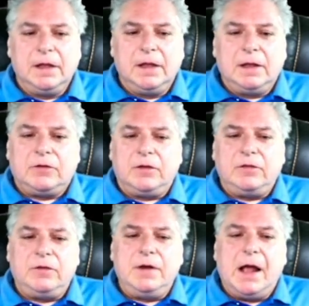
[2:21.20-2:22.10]
It's
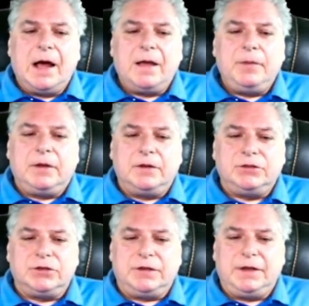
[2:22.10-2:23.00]
also not
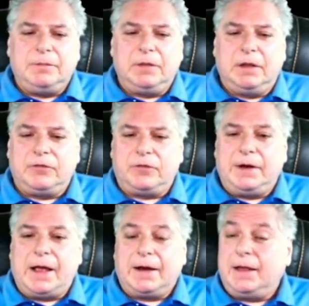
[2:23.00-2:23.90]
because your team loves
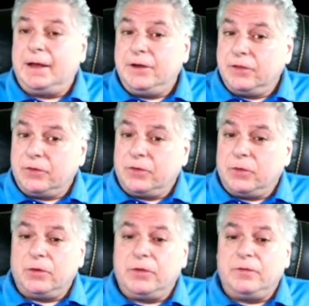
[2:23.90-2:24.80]
React, Angular,
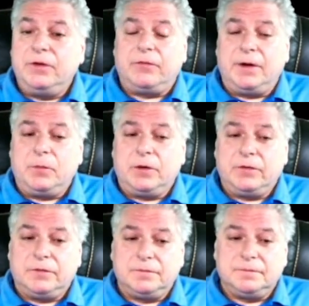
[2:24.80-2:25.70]
or the Vue
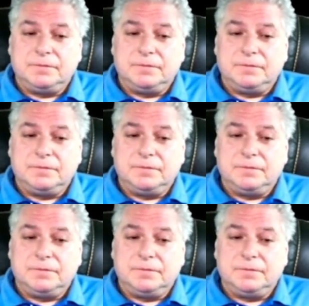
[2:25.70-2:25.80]
frameworks.